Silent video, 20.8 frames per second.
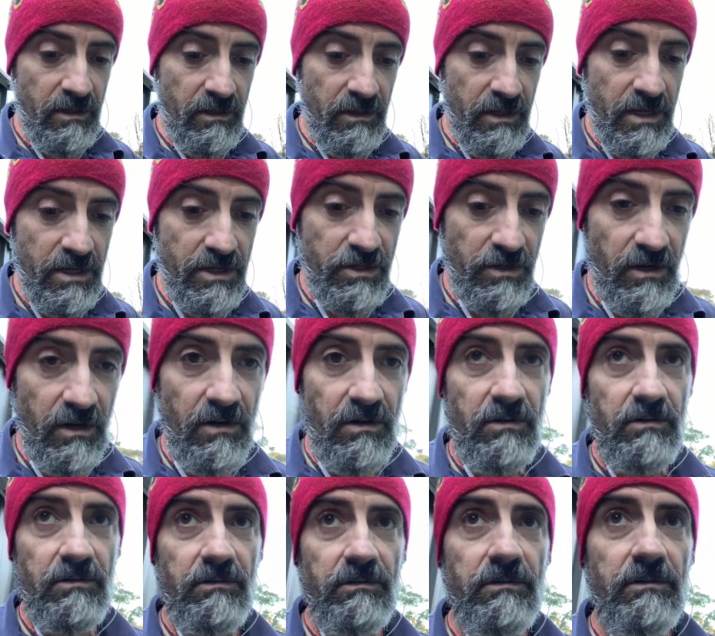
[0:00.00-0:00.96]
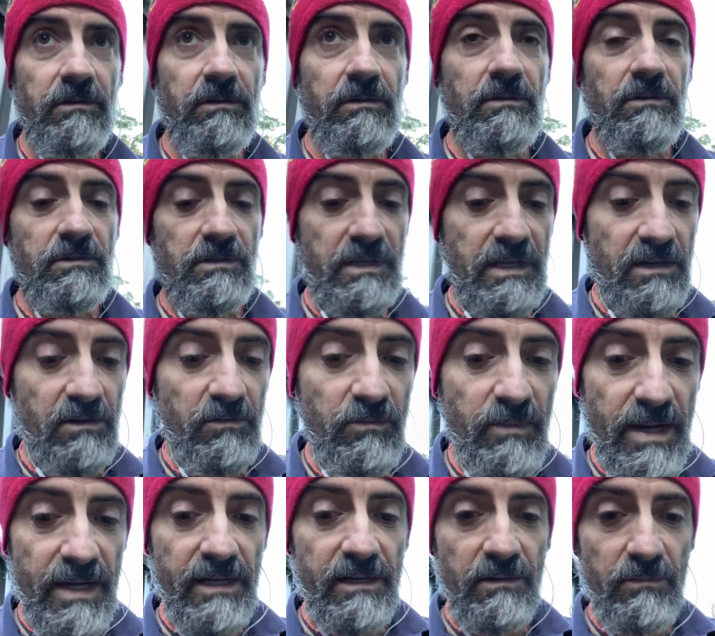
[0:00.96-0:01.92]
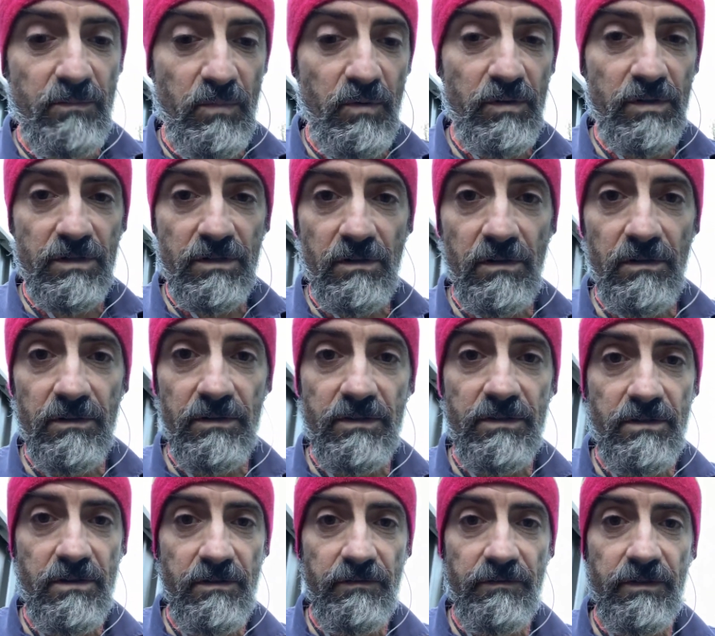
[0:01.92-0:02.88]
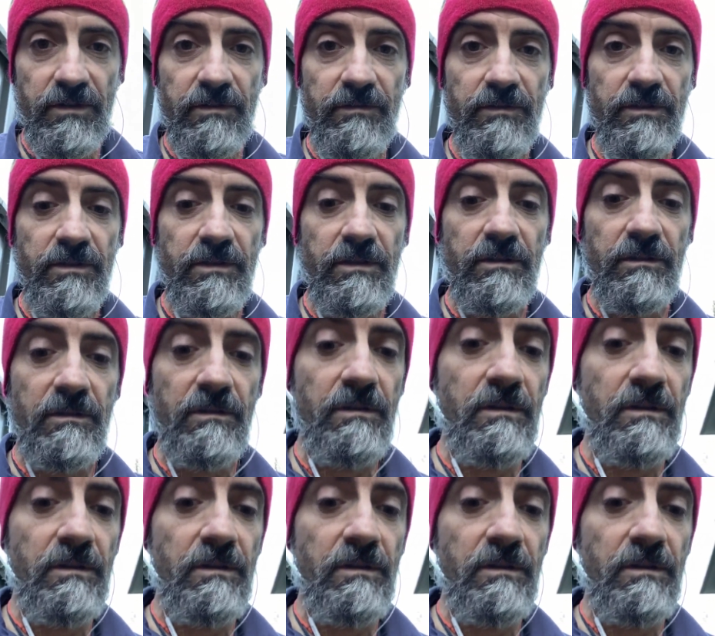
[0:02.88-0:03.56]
each hole, because that'll make it a more solid surface for the